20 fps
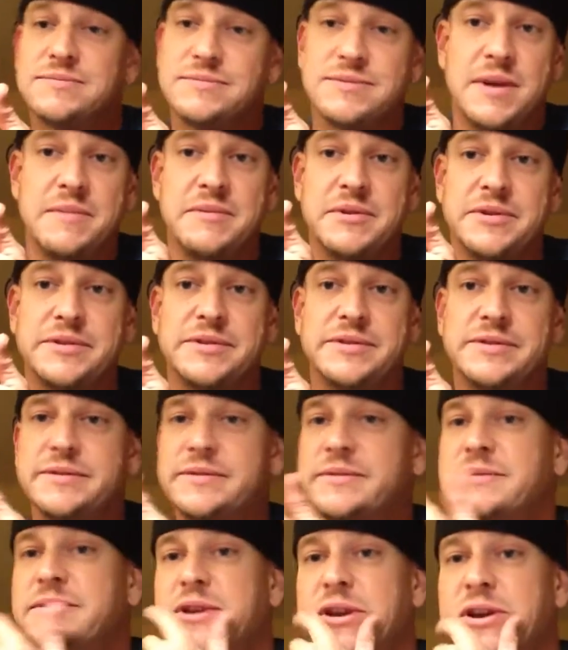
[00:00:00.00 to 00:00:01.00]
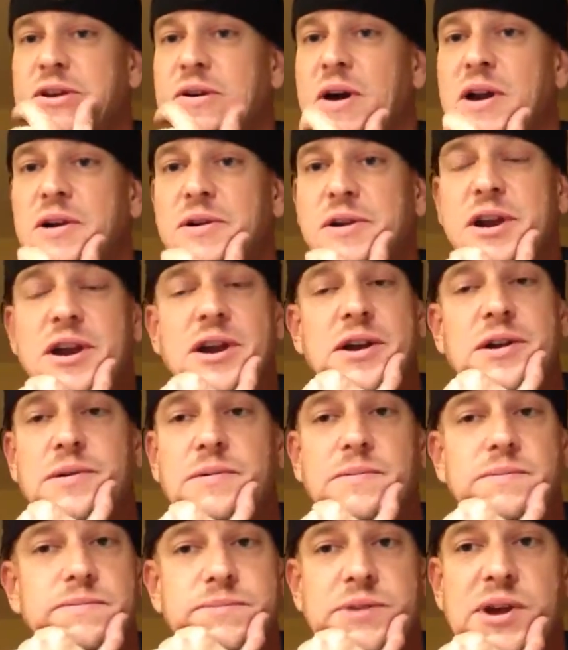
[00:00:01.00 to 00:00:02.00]
I mean, I don't
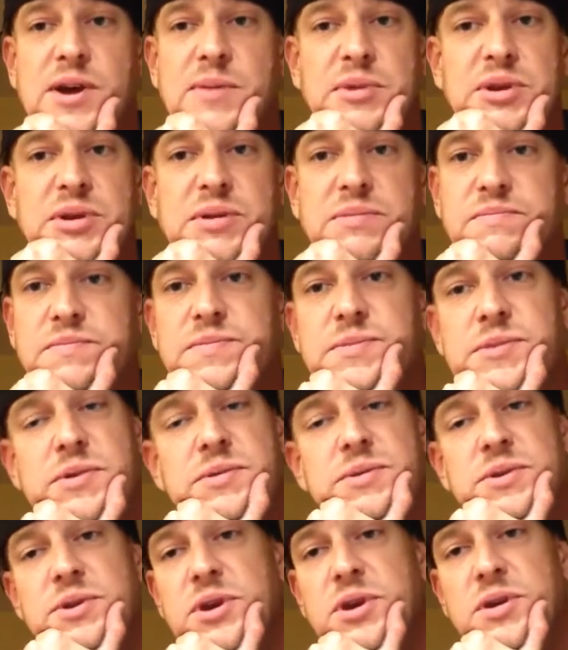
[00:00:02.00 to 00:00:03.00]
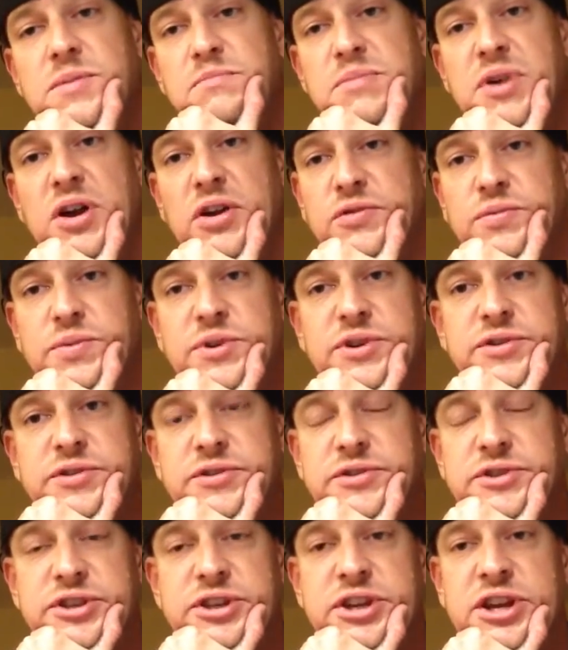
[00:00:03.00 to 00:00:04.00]
care how many bells,
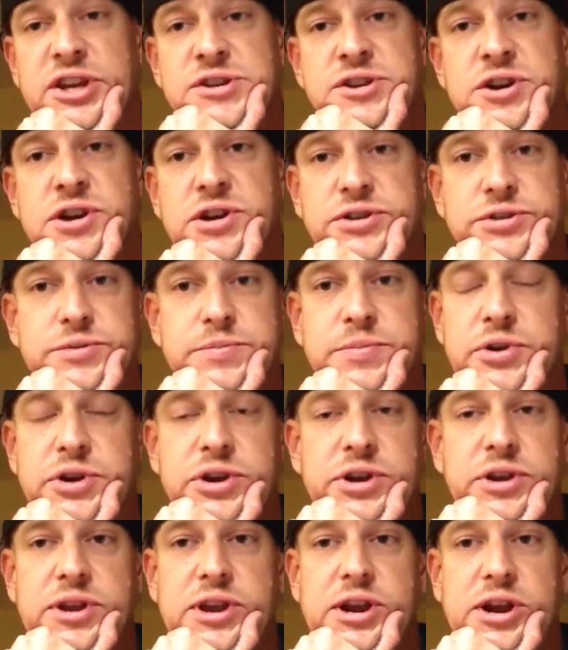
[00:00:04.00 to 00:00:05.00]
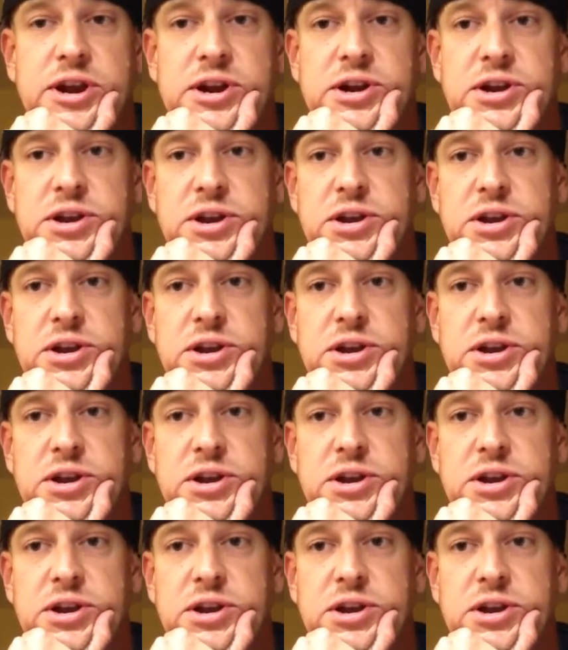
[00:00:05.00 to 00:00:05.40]
whistles, and ding dongs you put in there.